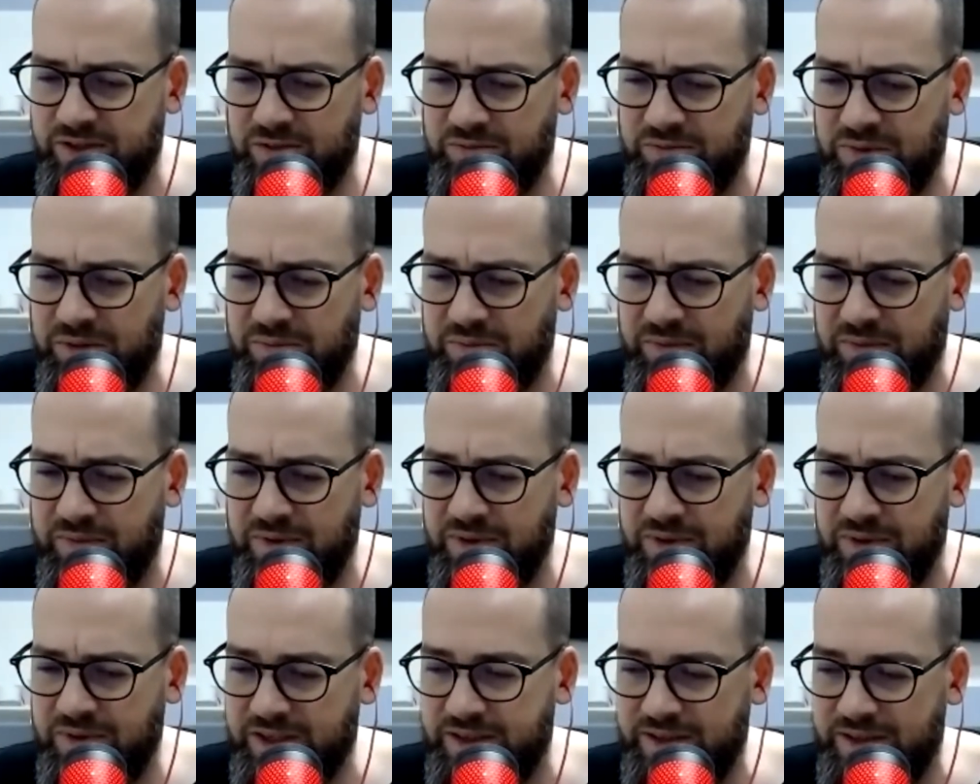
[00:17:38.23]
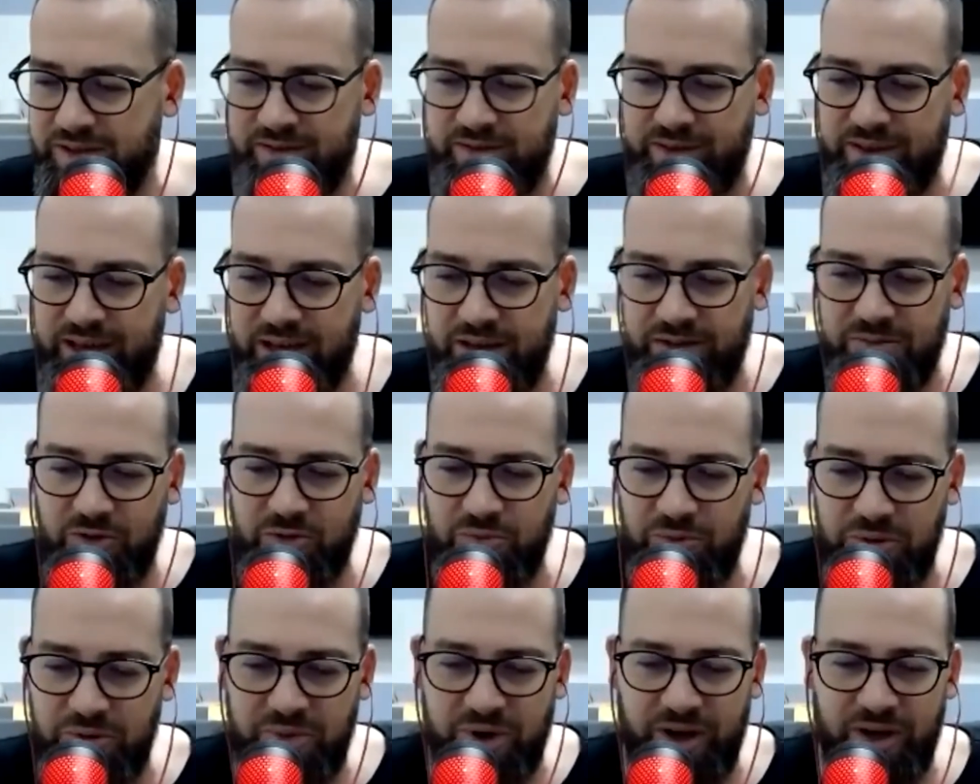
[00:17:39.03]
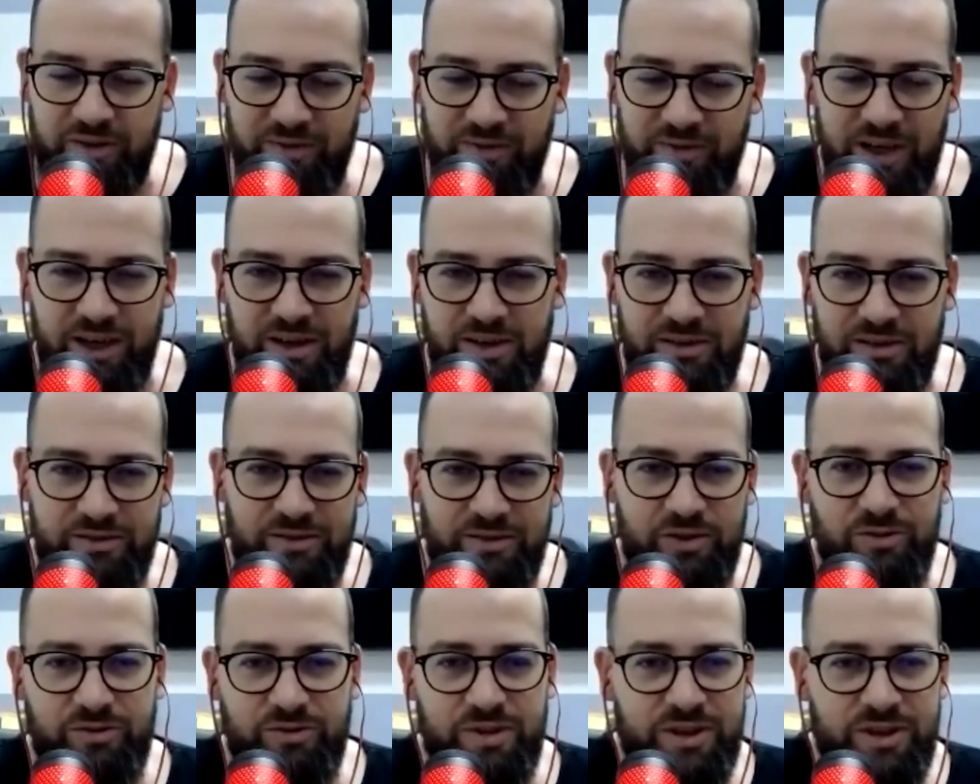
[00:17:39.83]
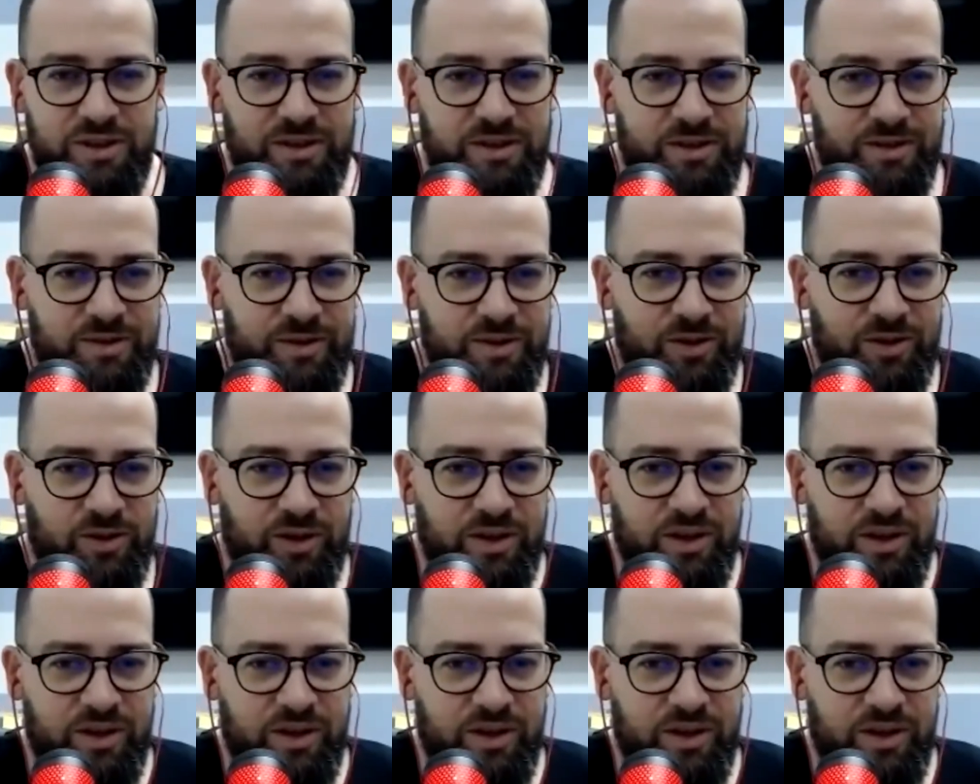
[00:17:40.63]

on my that came to my mind while you were yep.